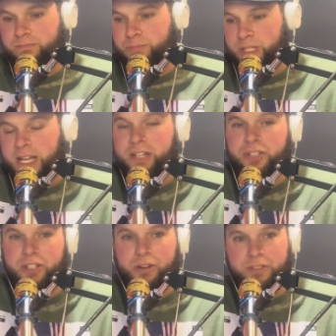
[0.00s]

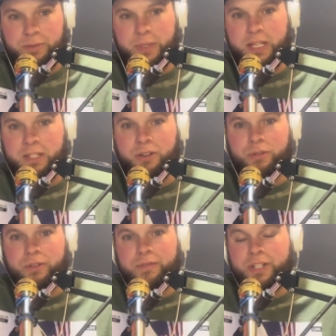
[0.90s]
potentially going to be a
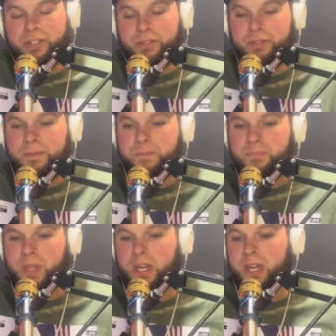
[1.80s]
local official
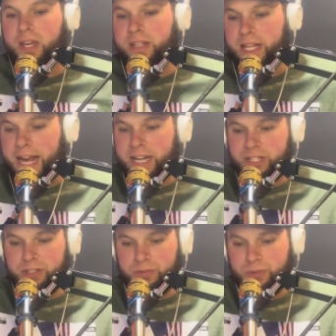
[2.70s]
that
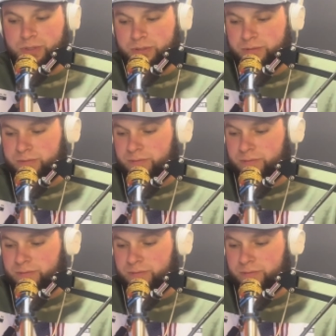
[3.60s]
actually will